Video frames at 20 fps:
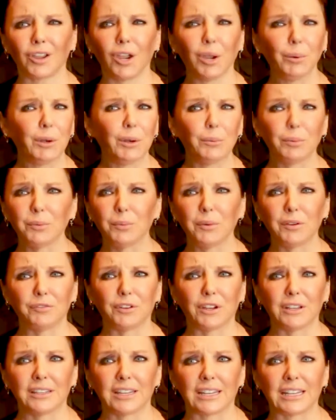I went up with my
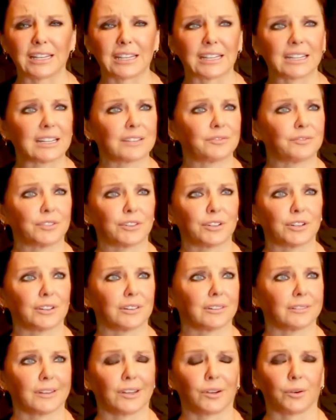friend Nina
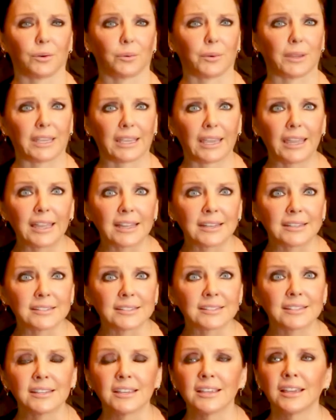for, you know, a
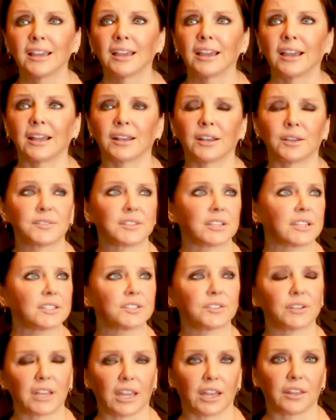weekend, and I was like, is
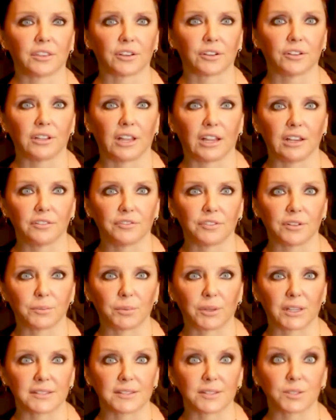there any ethical elephant
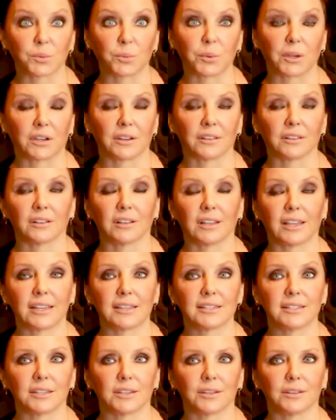places up here? And the
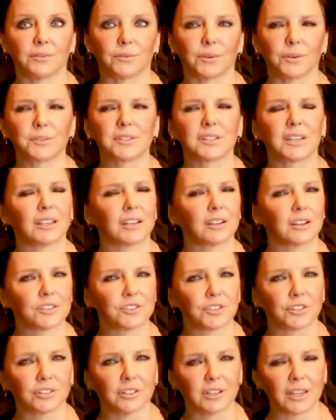lady, we were staying in our
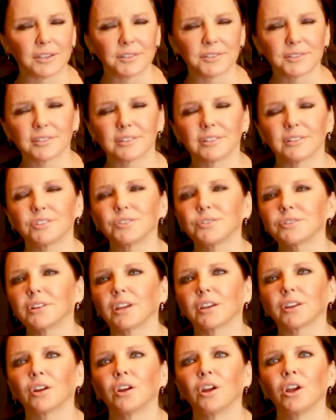jungle house, she was
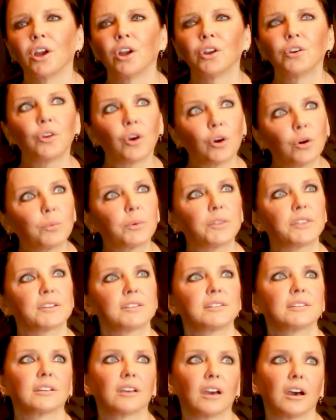like, no, but
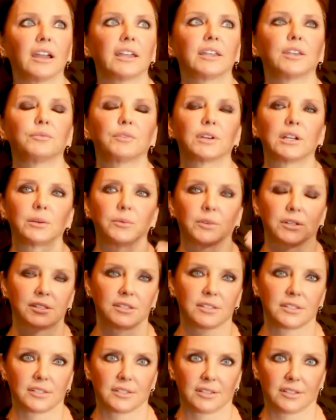there's a guy, he really
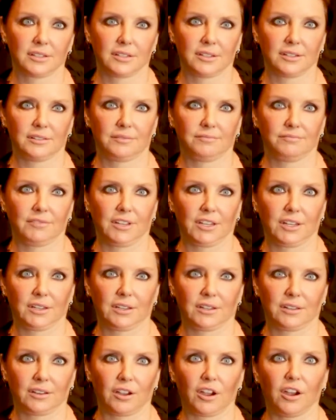wants to
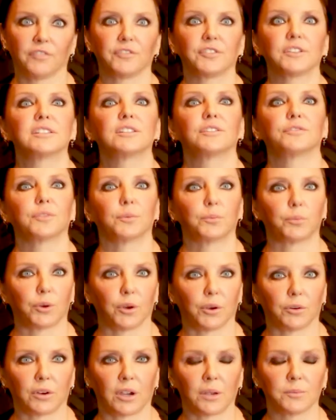like offer different
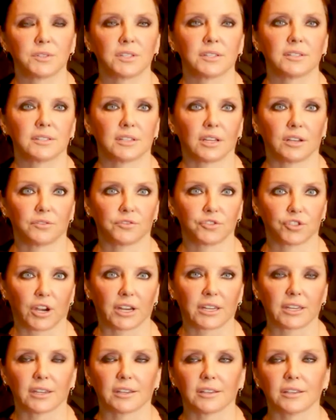programs instead of
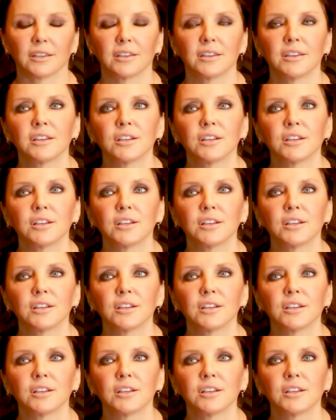trekking.